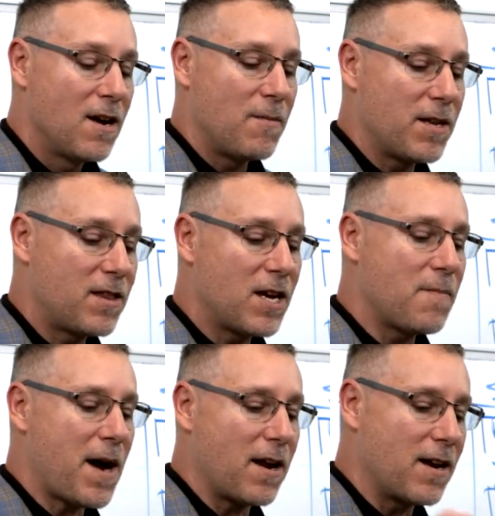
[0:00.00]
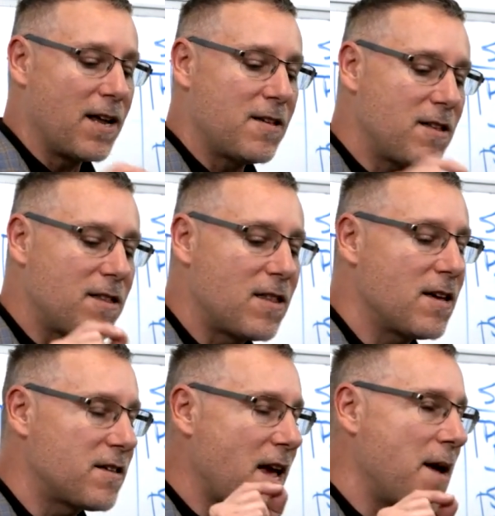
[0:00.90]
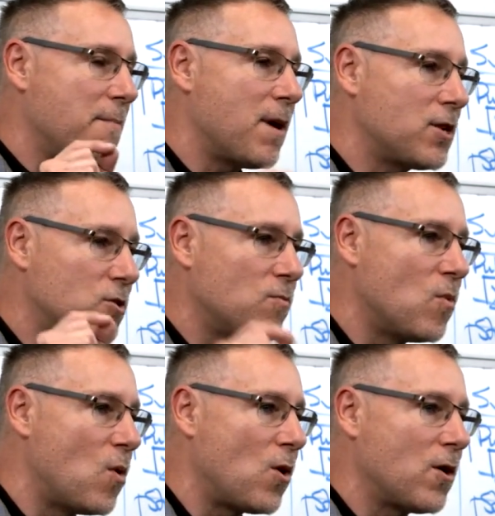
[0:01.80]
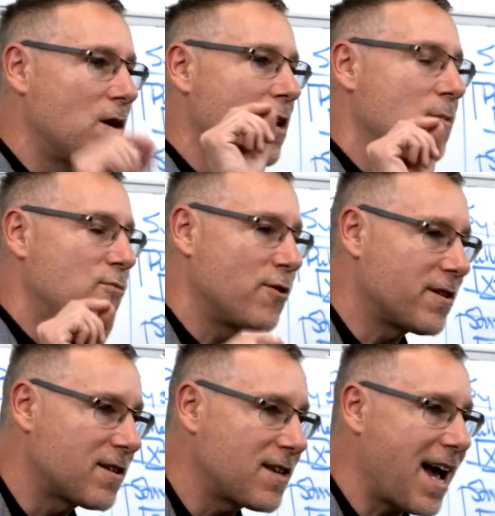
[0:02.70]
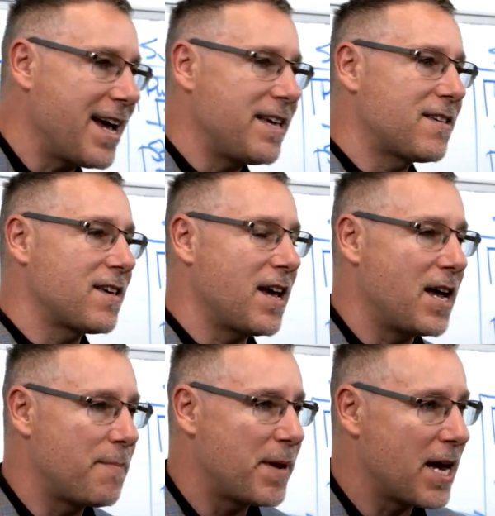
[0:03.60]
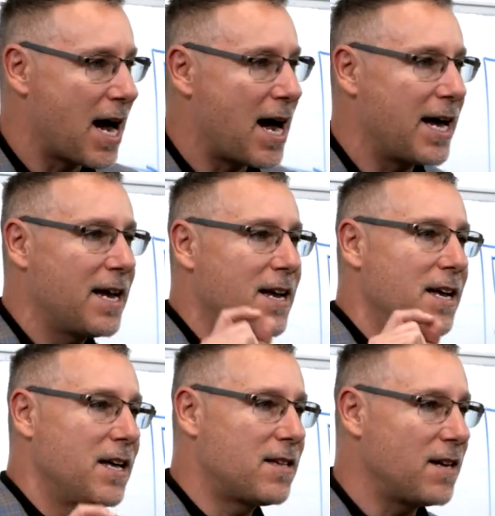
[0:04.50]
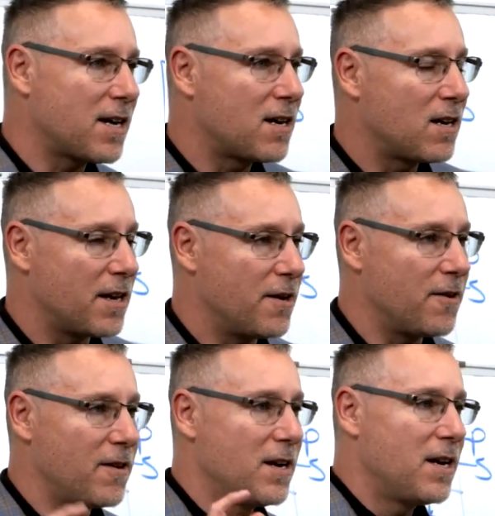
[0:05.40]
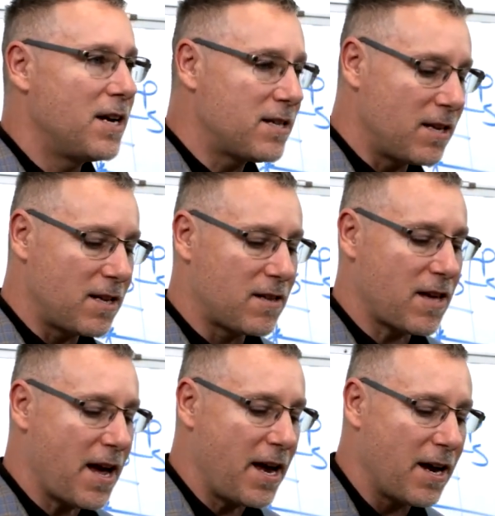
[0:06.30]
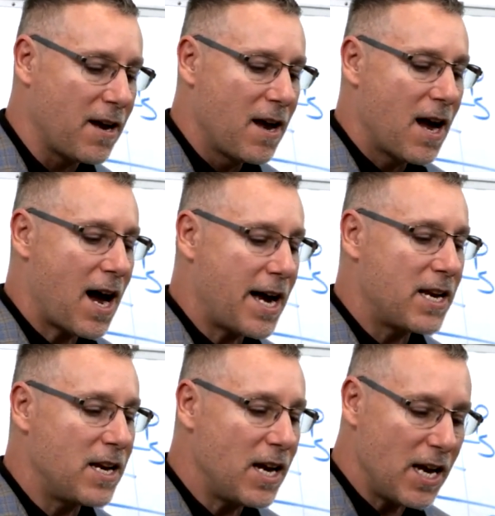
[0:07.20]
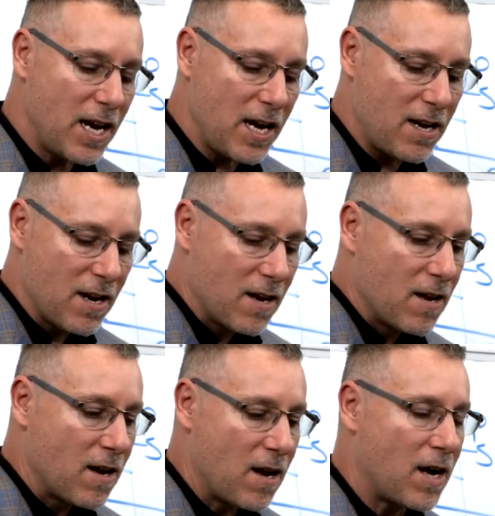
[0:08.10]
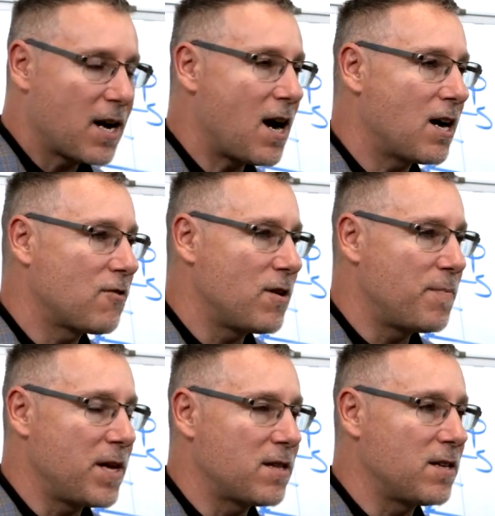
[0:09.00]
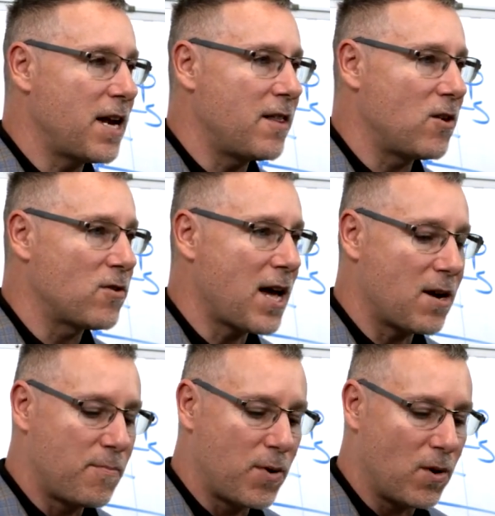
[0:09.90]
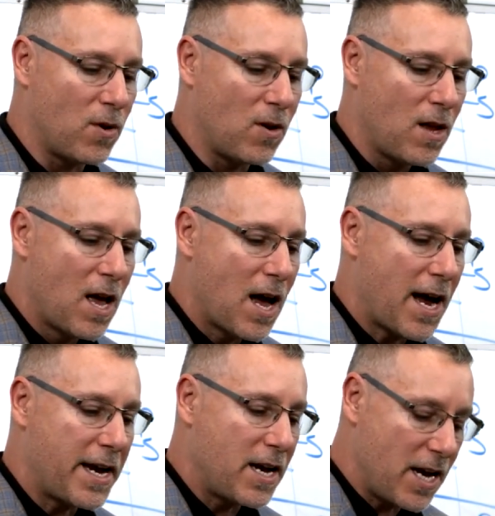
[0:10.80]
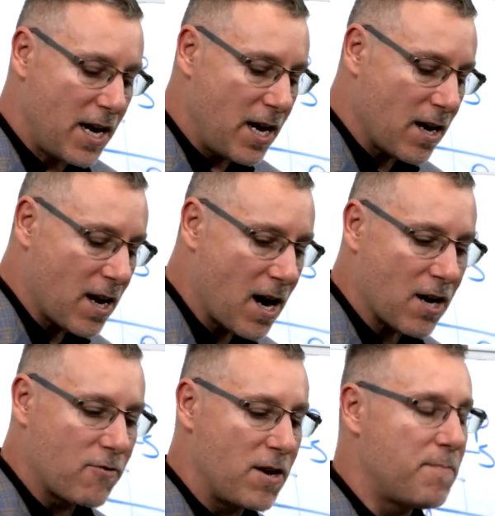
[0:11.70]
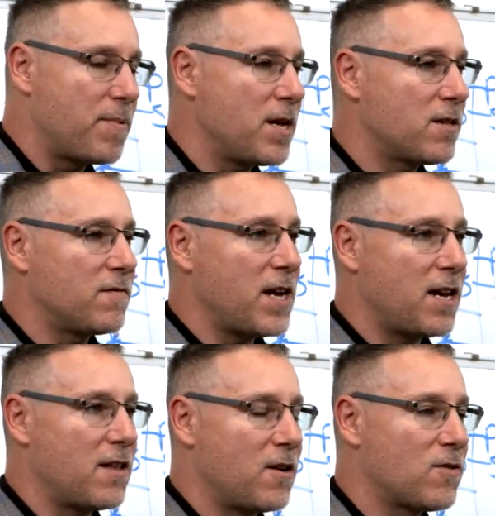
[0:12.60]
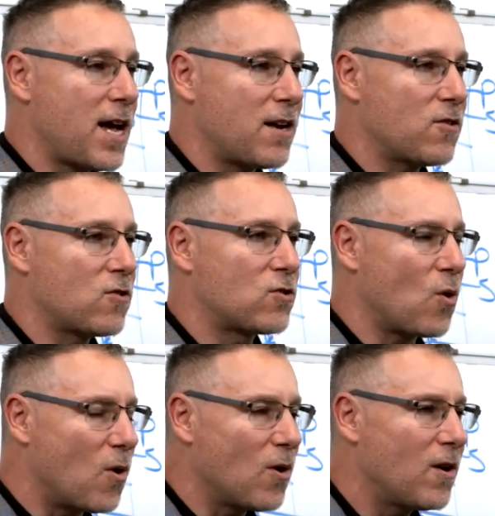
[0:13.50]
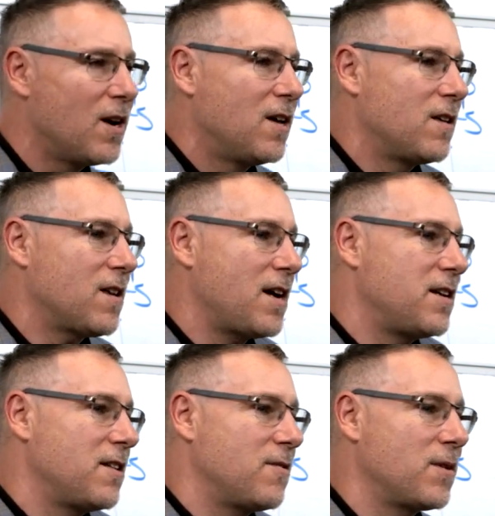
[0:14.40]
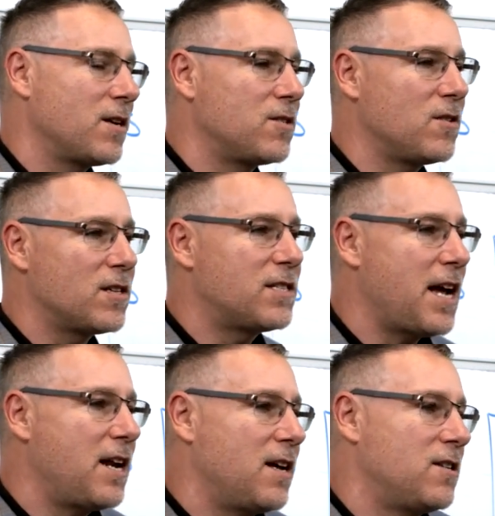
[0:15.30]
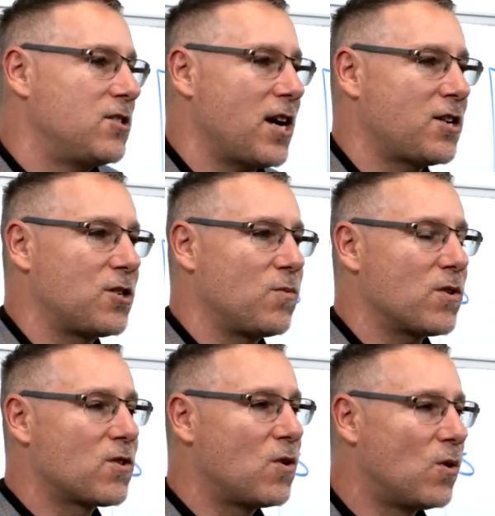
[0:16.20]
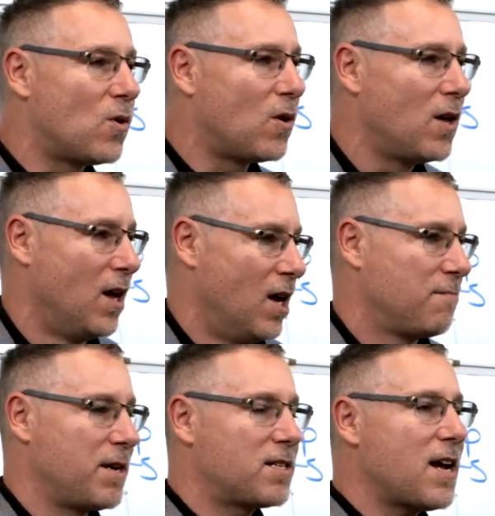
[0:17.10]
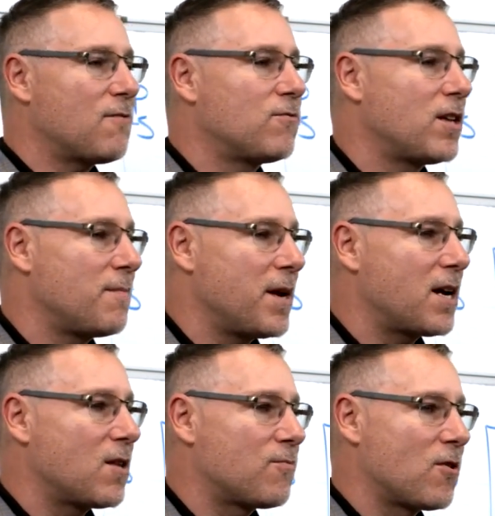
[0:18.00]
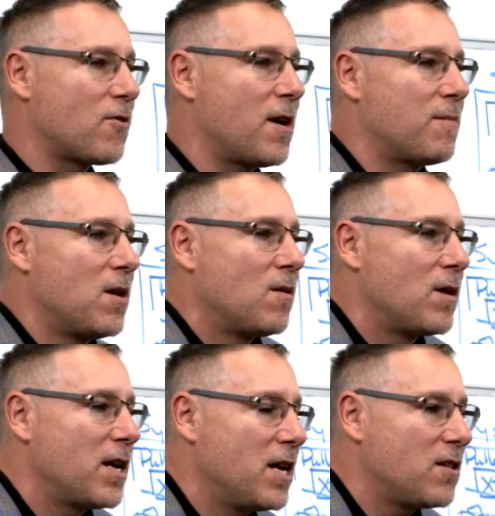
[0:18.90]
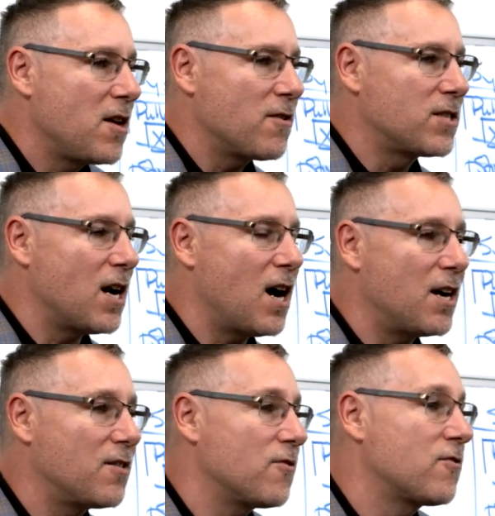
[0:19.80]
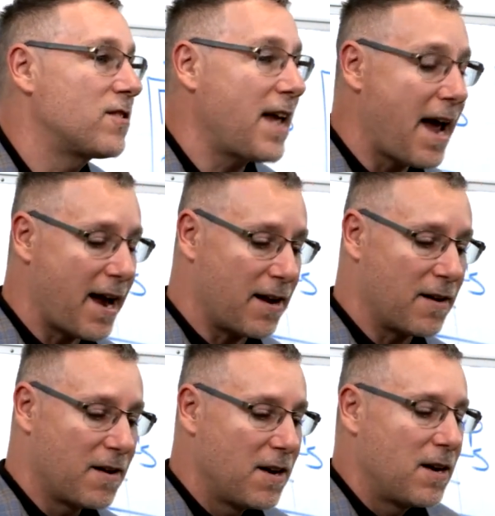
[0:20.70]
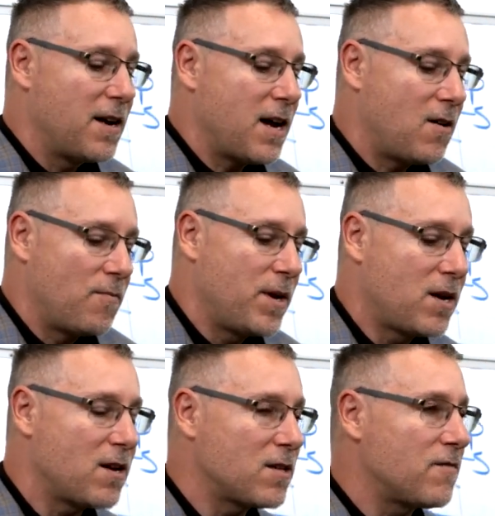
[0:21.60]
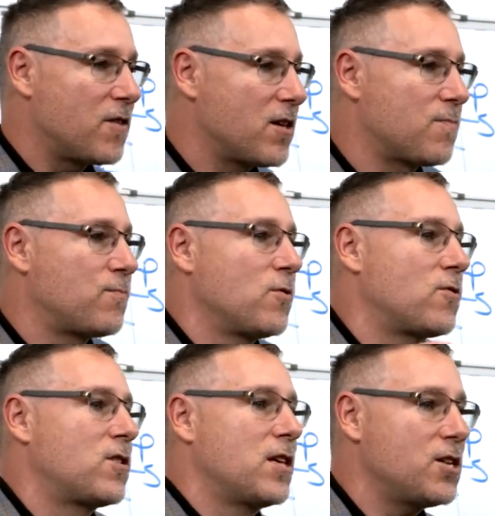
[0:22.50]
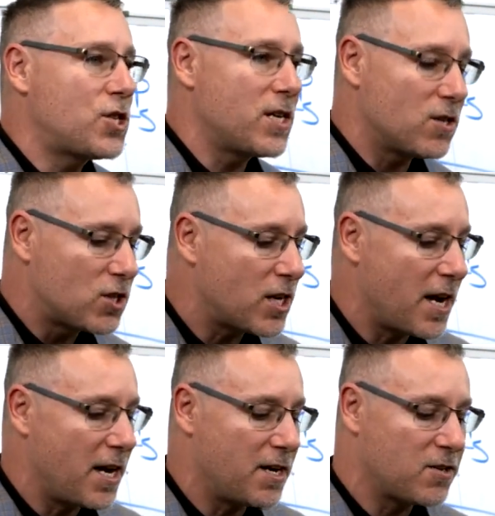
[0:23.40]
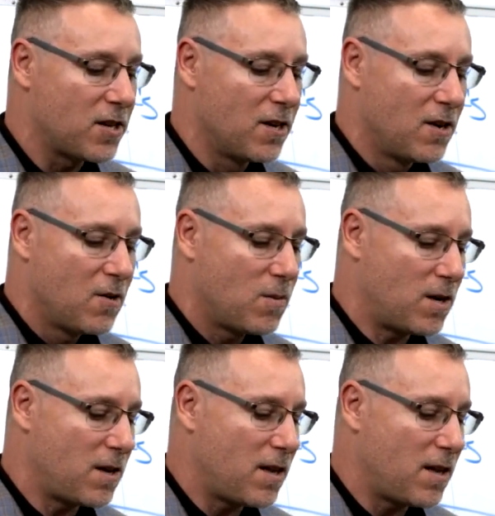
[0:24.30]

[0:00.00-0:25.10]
I mean, think about it. Isn't this a much more precise API? Isn't it clear? Isn't it saying, I need a concrete piece of data that knows how to pull. I need a concrete piece of data that knows how to store. This idea that we're going to do this data injection was cool, but it's not really making the program easier to understand. Now, because of this precision change, one of the